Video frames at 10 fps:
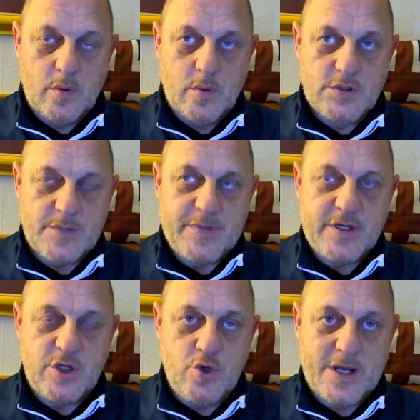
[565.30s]
something
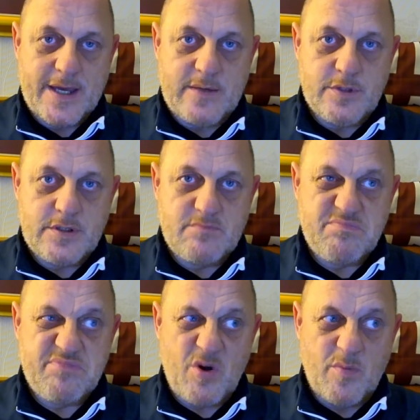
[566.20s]
that you or I would
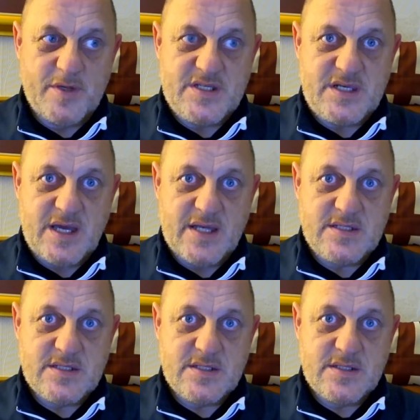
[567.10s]
probably see
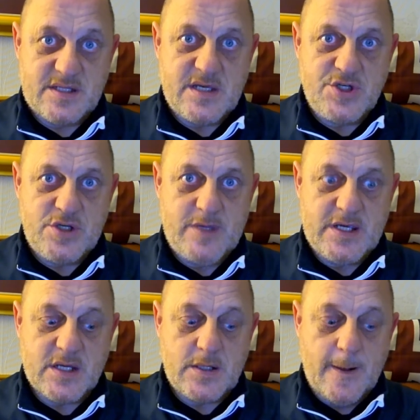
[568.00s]
as
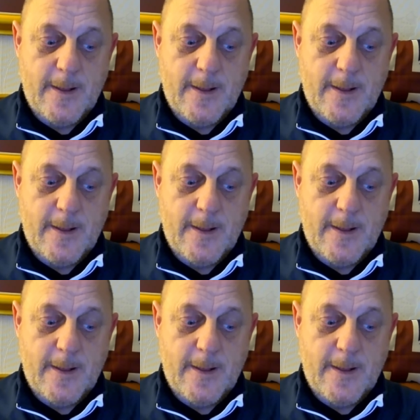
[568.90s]
decision-making.